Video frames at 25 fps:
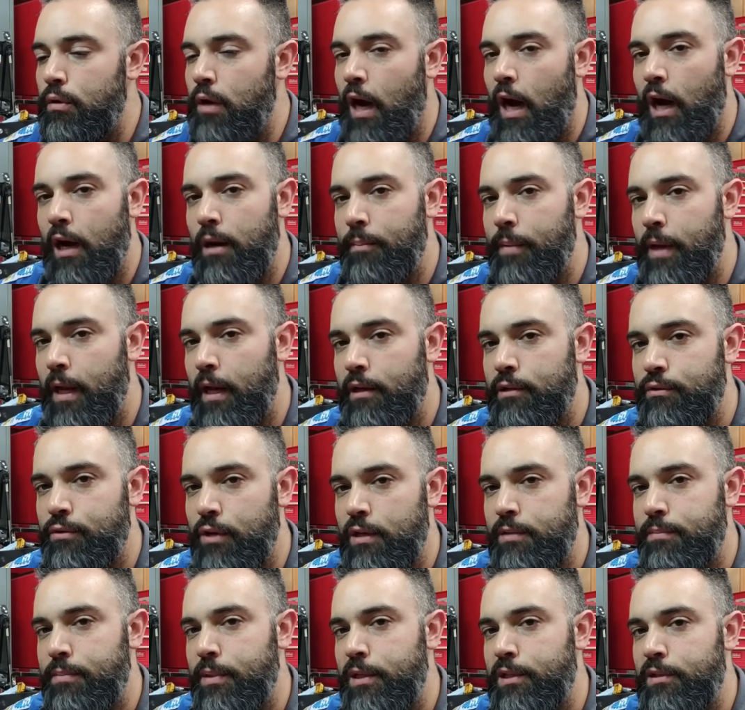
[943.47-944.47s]
Automatic
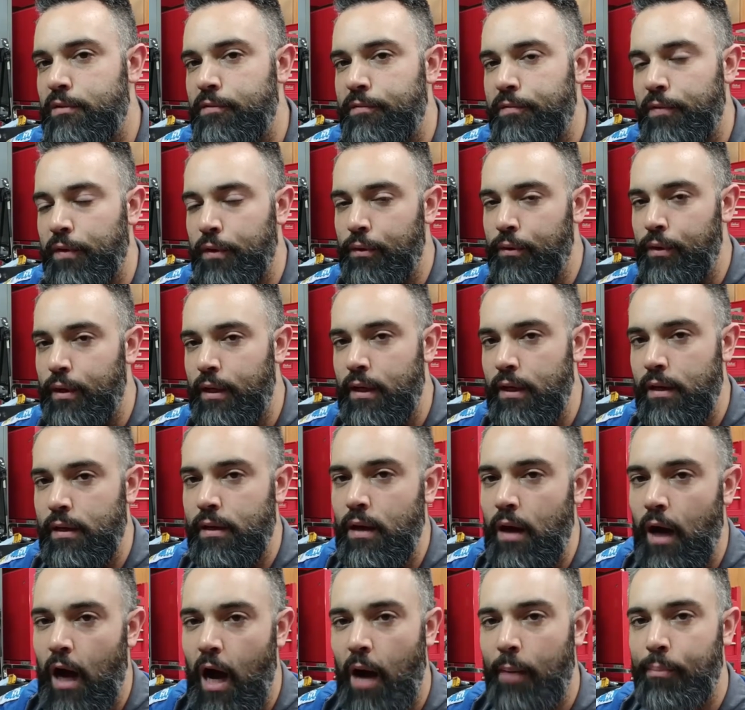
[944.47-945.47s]
transmission fluid
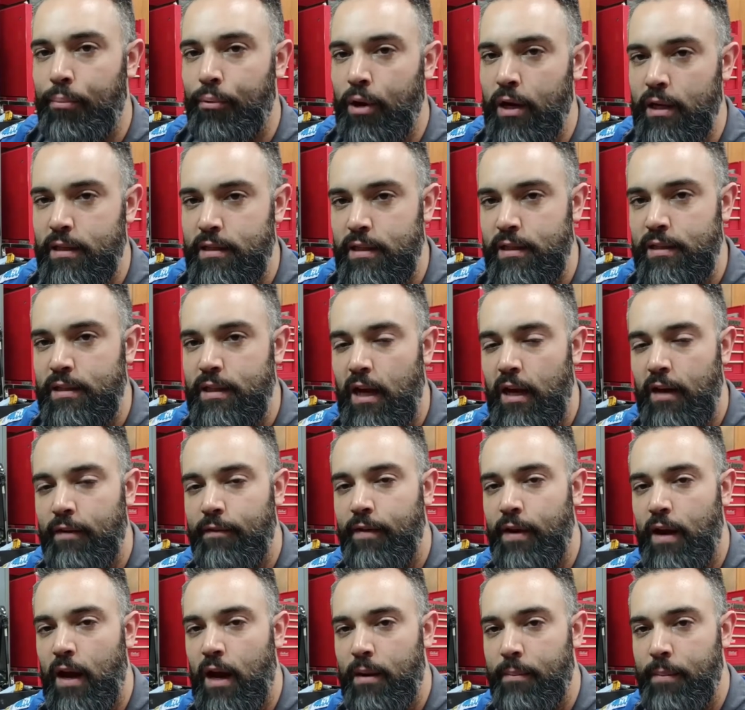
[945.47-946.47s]
operates inside of
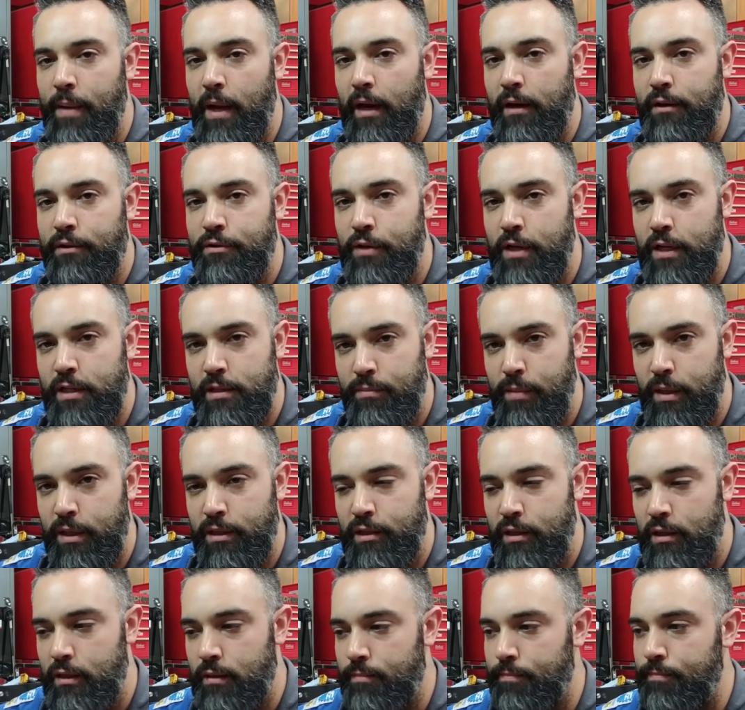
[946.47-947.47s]
an automatic
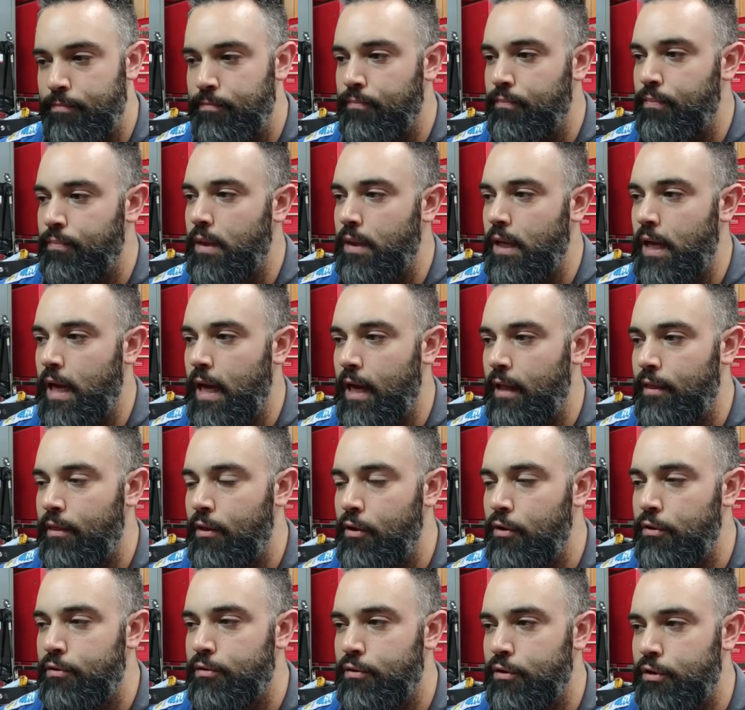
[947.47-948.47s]
transmission, and
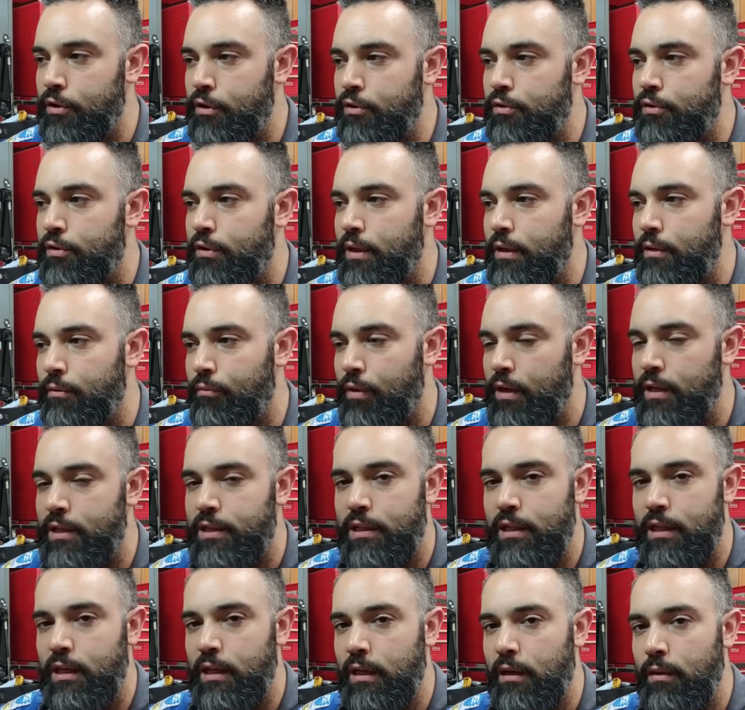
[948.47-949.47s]
those are usually
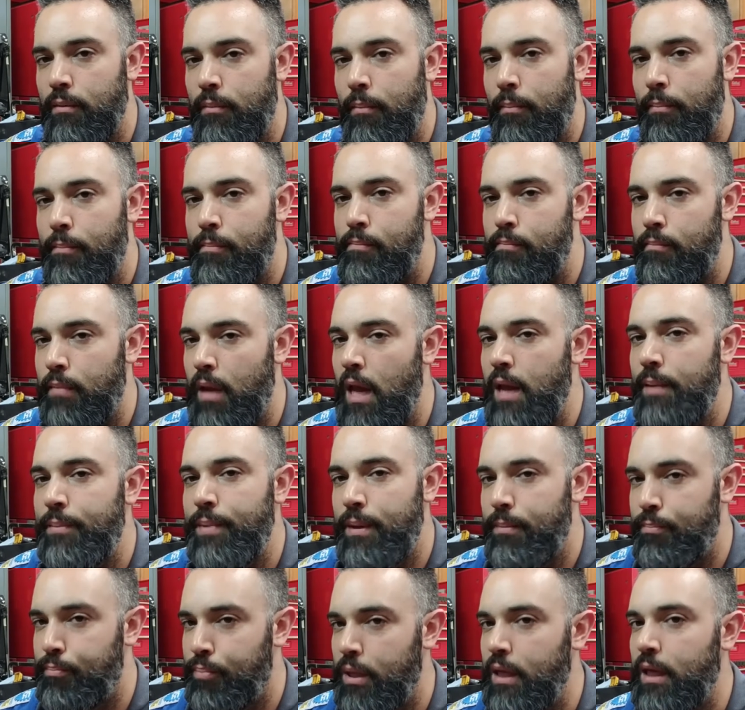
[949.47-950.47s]
reaching
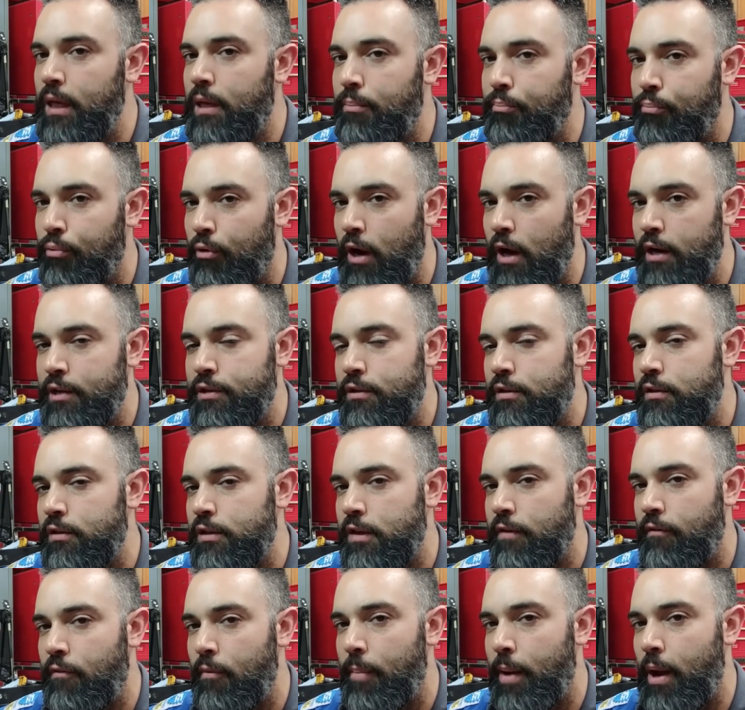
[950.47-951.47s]
maybe peak pressures
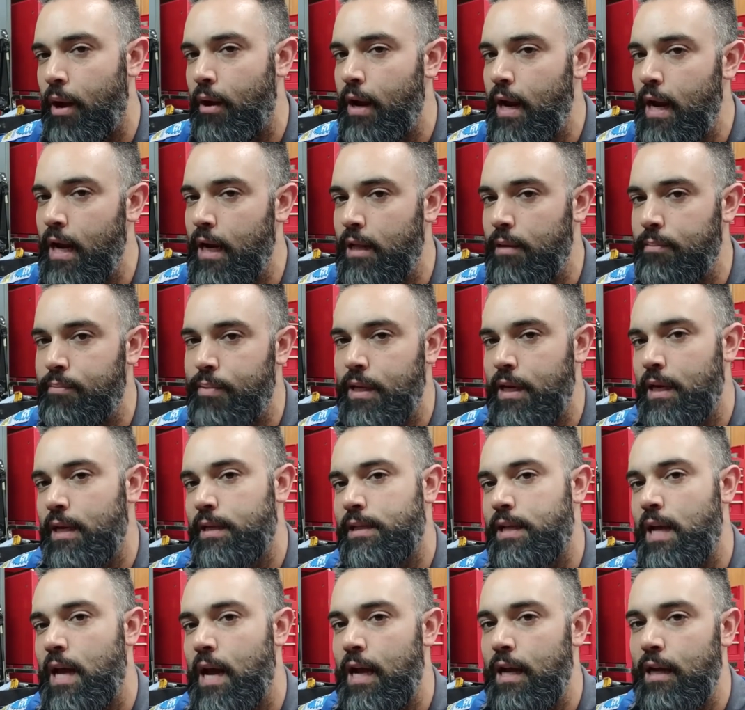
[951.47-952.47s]
of about 80
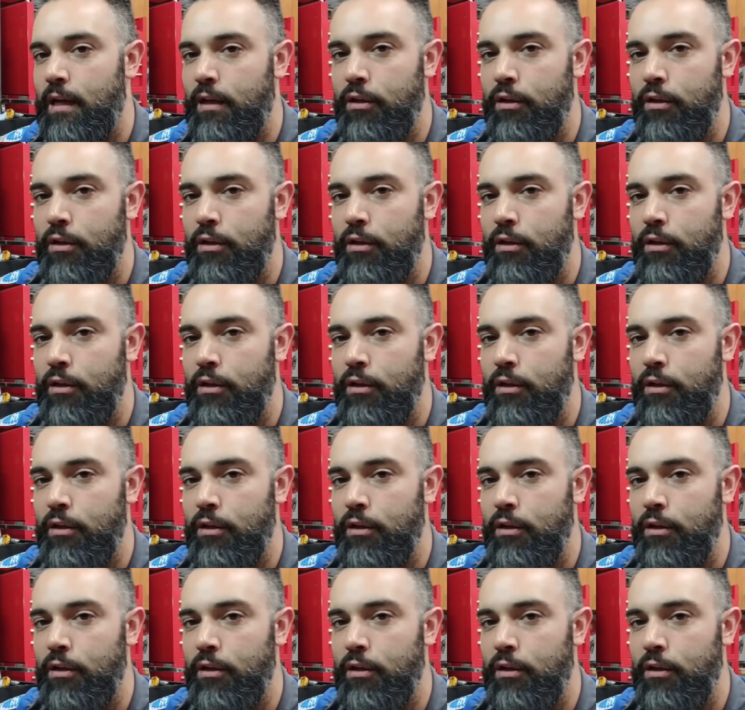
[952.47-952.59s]
psi.